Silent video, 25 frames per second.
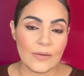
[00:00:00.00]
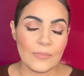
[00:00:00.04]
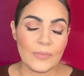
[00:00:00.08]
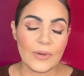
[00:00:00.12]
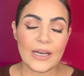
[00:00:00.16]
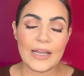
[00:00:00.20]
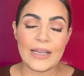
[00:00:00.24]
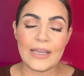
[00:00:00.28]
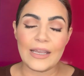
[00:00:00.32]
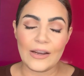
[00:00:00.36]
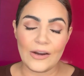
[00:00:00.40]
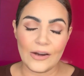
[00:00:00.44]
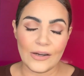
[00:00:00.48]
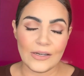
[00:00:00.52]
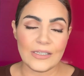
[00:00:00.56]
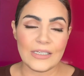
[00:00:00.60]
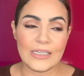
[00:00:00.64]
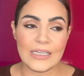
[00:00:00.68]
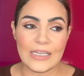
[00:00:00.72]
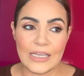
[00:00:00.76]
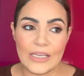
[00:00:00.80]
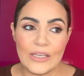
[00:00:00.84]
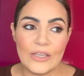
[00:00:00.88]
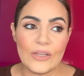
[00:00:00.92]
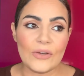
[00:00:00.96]
but I
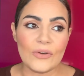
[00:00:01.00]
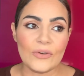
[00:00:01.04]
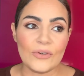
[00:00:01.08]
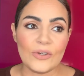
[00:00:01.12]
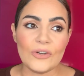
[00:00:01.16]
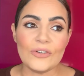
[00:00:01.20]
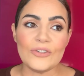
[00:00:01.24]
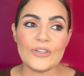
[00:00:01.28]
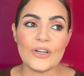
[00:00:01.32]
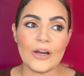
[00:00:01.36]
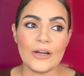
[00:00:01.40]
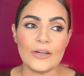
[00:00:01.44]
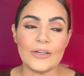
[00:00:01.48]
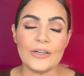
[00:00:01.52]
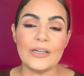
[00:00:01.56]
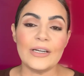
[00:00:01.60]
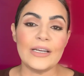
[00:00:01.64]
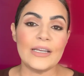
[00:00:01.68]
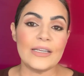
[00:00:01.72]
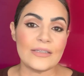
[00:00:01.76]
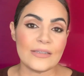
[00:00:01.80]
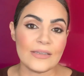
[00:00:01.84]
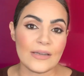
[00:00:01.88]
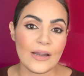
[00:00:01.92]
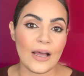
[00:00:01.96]
guarantee you your daughter
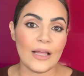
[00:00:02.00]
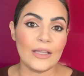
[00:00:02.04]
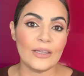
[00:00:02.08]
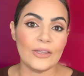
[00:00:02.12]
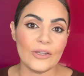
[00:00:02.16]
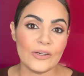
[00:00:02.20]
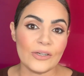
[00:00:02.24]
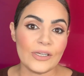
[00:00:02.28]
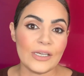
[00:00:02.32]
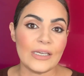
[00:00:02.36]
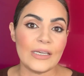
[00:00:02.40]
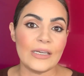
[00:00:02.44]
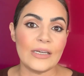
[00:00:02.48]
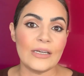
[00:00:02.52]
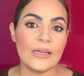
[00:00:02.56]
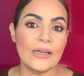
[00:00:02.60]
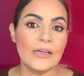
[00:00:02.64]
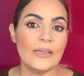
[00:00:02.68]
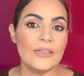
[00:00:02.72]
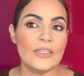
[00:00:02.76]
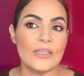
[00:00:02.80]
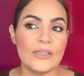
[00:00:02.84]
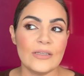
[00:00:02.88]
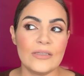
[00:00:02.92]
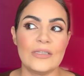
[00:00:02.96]
is not looking
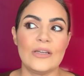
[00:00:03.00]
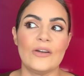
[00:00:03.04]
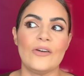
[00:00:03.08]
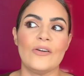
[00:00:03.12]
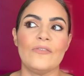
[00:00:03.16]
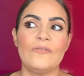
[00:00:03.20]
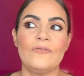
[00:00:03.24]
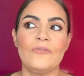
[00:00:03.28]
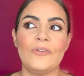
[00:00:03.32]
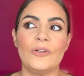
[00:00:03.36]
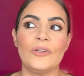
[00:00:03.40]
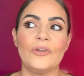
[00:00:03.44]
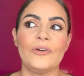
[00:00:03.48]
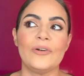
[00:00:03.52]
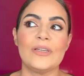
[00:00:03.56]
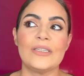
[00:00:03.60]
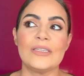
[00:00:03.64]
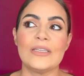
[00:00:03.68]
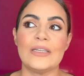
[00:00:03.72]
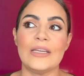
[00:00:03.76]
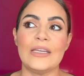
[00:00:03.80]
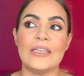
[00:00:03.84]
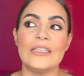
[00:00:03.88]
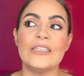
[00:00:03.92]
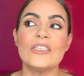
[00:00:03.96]
to Sarah Fuller as
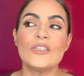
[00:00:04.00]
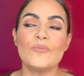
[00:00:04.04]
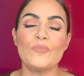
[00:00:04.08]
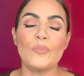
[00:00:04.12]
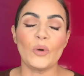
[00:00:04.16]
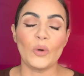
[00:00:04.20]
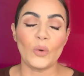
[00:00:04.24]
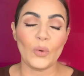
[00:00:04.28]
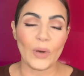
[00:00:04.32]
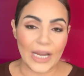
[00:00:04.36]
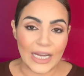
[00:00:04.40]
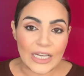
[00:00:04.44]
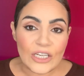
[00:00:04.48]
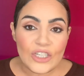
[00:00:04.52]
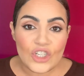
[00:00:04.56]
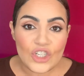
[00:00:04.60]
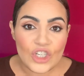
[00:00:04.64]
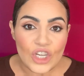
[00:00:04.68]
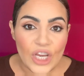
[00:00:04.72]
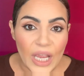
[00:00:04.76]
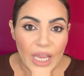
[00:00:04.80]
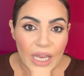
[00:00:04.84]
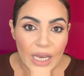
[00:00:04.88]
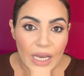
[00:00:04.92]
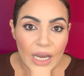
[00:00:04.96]
an
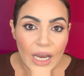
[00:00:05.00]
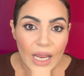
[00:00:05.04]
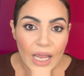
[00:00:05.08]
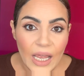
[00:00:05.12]
inspiration